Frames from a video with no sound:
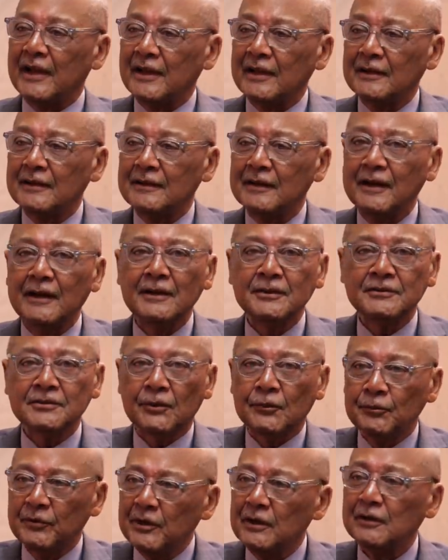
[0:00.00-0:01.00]
And
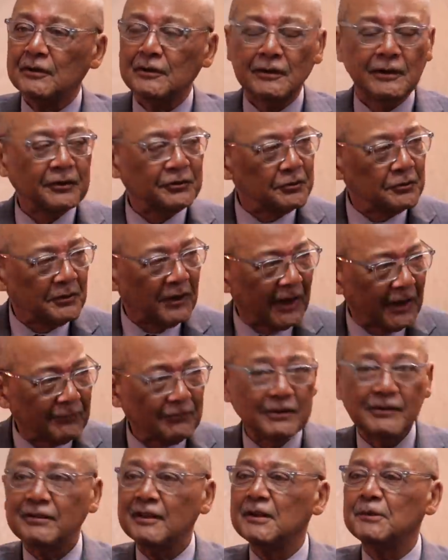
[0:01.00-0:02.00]
so we're going to do
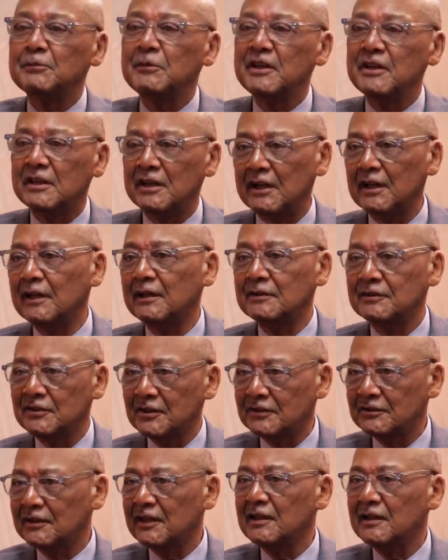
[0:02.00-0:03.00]
everything we can,
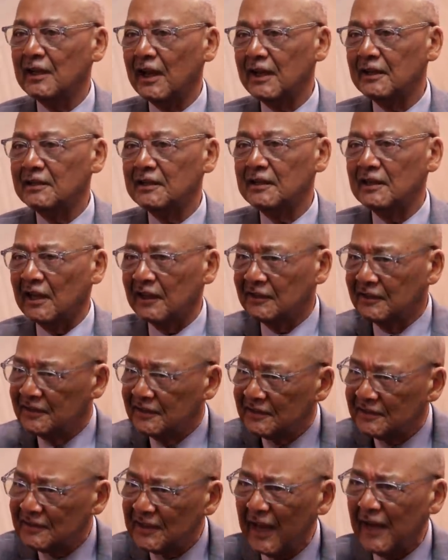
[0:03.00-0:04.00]
1619, to
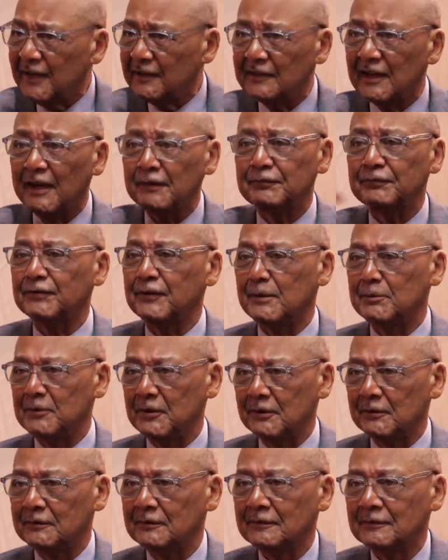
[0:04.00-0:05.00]
take that from
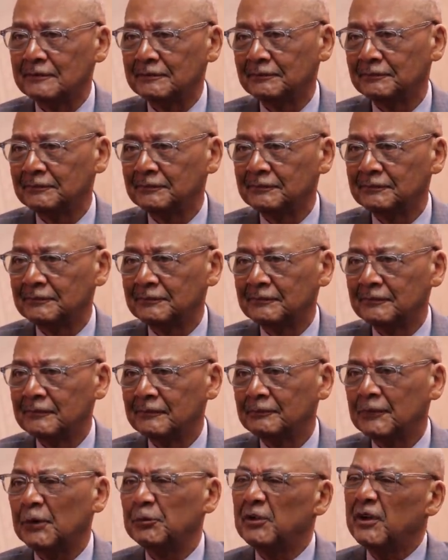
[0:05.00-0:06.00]
you.
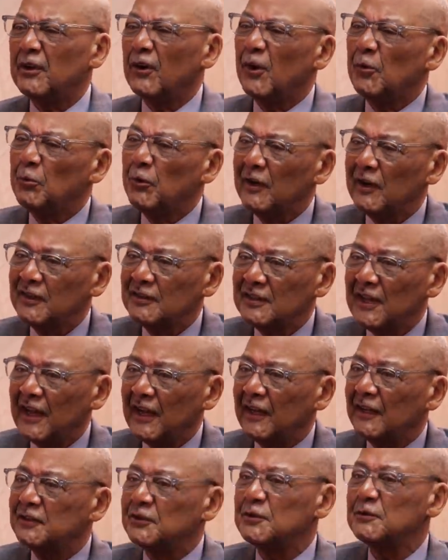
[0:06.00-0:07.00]
But we don't want to
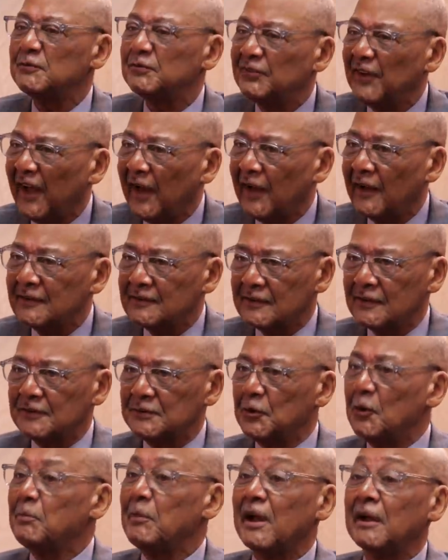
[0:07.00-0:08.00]
take it too fast
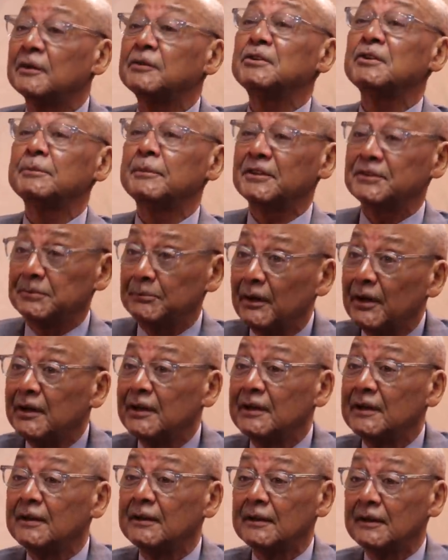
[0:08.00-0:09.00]
because we're making too much
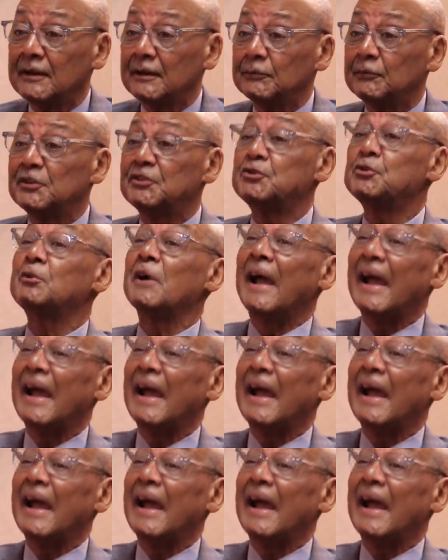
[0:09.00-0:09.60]
money with you